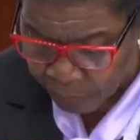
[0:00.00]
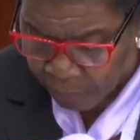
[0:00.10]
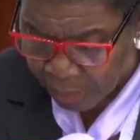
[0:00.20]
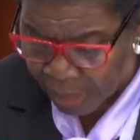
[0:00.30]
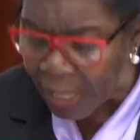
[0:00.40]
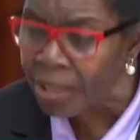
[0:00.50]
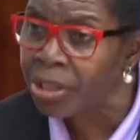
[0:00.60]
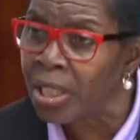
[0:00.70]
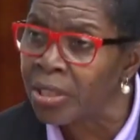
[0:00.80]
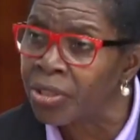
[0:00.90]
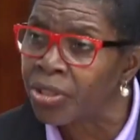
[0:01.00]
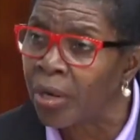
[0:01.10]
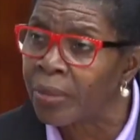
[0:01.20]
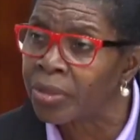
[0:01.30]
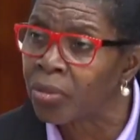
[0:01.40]
the National
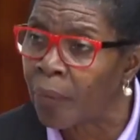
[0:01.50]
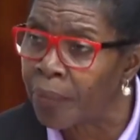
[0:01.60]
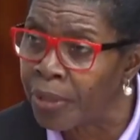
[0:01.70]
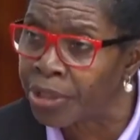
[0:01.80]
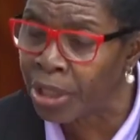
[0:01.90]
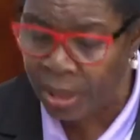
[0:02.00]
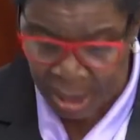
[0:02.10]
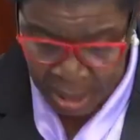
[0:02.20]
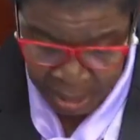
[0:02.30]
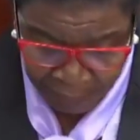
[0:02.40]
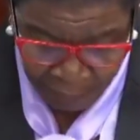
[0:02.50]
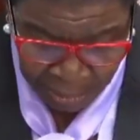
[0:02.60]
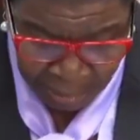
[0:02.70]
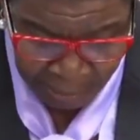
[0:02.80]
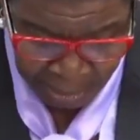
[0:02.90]
Insurance Corporation and the fund, Mr.